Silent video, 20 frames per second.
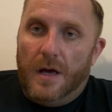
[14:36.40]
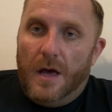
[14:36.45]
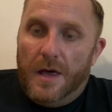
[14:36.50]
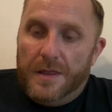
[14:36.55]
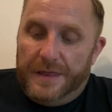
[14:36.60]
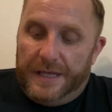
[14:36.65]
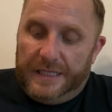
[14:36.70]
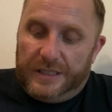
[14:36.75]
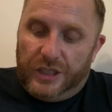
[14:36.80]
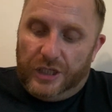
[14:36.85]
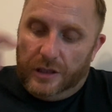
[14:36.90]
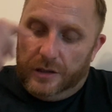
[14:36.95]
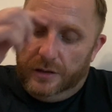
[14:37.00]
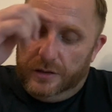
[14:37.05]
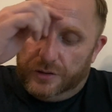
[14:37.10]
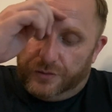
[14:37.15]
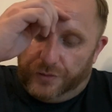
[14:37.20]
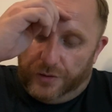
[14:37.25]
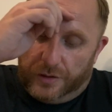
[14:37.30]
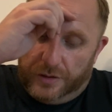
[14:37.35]
The
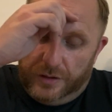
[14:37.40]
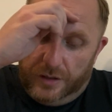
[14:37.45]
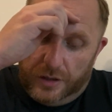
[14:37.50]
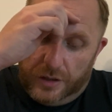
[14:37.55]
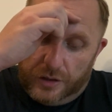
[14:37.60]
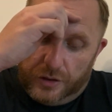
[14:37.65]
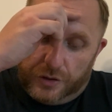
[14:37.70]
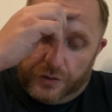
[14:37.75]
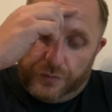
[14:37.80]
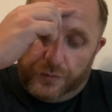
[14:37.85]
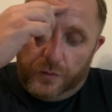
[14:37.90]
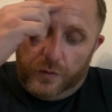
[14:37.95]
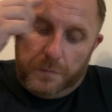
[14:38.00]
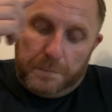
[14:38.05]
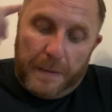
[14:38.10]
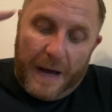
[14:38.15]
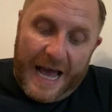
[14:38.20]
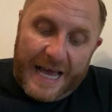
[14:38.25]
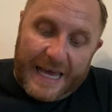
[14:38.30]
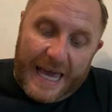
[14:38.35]
children drew
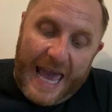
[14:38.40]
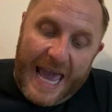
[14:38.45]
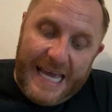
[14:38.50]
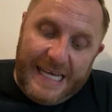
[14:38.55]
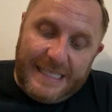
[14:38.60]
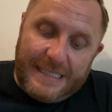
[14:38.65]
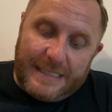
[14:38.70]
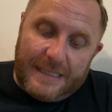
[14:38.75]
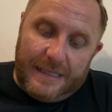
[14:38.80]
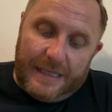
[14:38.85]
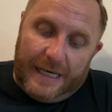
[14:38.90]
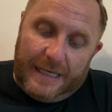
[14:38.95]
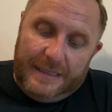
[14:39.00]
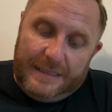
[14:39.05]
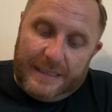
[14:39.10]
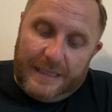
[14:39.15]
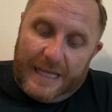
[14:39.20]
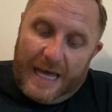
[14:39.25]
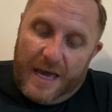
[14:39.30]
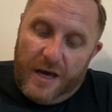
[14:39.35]
back hastily
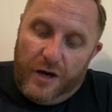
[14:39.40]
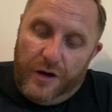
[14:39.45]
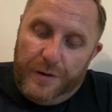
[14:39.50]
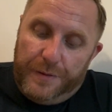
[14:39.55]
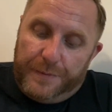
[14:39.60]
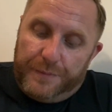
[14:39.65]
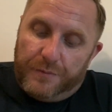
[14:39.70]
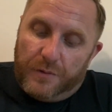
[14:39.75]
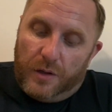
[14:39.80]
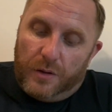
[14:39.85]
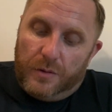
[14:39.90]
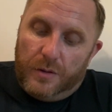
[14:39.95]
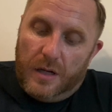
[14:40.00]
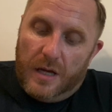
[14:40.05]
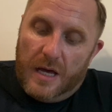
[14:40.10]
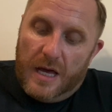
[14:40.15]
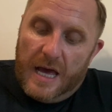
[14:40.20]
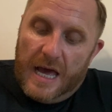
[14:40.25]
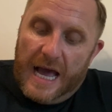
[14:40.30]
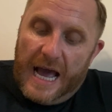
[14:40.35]
to let her through,
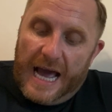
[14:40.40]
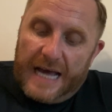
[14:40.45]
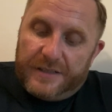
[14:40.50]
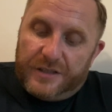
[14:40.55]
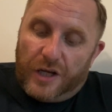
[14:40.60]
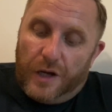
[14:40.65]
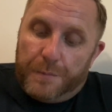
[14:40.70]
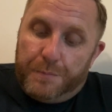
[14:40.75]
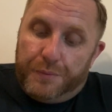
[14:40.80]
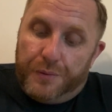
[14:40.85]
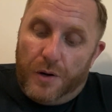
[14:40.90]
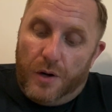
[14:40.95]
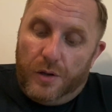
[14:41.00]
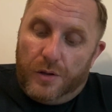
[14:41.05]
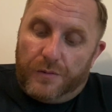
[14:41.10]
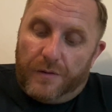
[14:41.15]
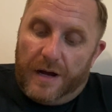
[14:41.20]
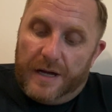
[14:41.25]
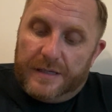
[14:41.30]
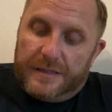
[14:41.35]
and her
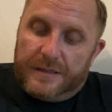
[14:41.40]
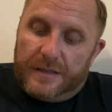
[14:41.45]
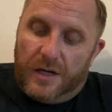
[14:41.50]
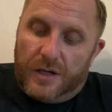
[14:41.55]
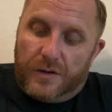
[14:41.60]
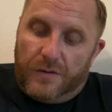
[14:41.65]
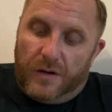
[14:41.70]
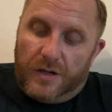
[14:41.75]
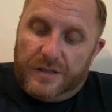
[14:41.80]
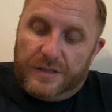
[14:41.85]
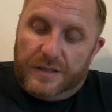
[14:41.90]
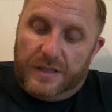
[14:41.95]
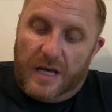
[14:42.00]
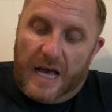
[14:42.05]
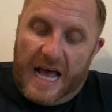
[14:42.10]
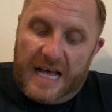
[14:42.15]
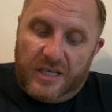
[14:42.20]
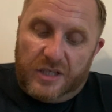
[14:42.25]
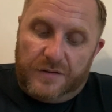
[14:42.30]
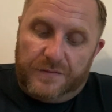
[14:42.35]
progress across
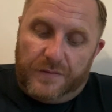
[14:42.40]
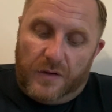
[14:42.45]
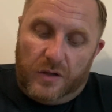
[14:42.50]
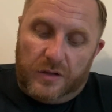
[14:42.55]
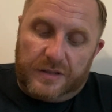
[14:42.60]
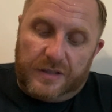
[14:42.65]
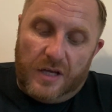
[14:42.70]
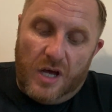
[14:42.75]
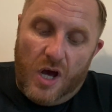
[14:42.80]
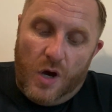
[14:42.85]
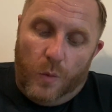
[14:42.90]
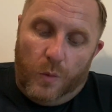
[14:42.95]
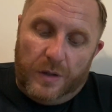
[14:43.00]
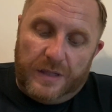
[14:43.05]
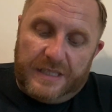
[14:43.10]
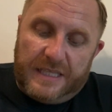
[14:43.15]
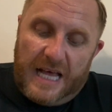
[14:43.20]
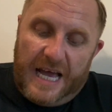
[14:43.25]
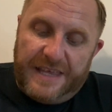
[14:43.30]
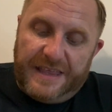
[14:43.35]
the asphalt
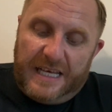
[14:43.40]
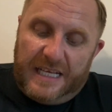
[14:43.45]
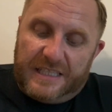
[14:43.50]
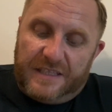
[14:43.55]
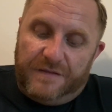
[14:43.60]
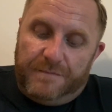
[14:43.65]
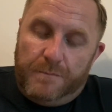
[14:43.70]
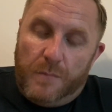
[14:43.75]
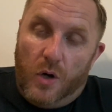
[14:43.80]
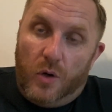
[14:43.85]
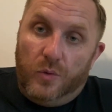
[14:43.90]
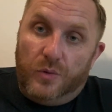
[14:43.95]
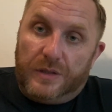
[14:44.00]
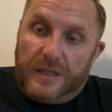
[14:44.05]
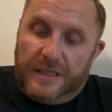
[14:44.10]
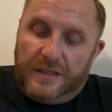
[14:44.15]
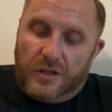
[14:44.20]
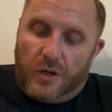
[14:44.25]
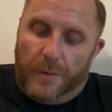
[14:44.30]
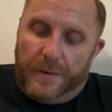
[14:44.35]
was like that of
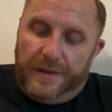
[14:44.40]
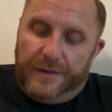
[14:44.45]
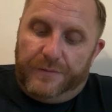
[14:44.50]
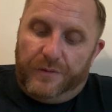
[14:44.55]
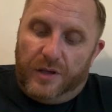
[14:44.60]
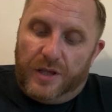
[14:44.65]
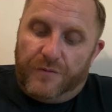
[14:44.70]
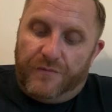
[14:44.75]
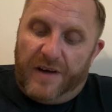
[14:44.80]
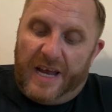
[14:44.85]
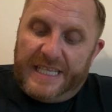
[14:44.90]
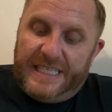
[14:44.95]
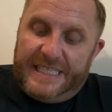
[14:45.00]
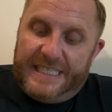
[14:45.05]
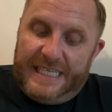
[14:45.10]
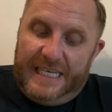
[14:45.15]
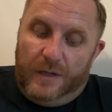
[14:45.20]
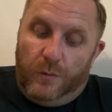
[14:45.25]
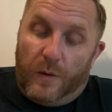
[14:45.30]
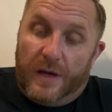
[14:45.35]
Moses going through the Red
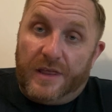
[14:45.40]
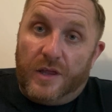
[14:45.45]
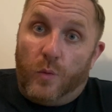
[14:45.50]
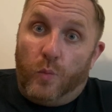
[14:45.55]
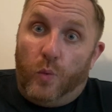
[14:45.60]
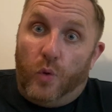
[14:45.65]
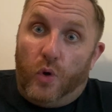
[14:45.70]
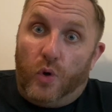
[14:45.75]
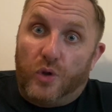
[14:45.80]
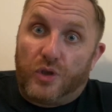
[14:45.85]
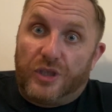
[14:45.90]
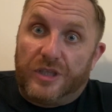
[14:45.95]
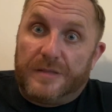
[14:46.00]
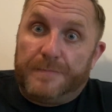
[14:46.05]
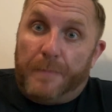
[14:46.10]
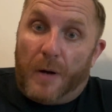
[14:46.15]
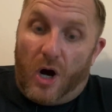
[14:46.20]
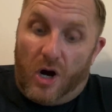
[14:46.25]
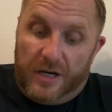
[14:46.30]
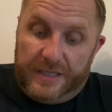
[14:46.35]
Sea when the waters
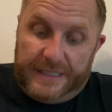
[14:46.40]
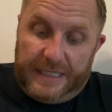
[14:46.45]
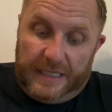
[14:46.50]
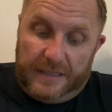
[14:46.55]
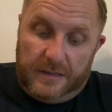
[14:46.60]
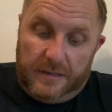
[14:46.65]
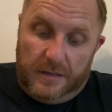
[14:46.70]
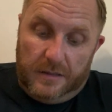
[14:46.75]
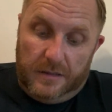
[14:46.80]
parted.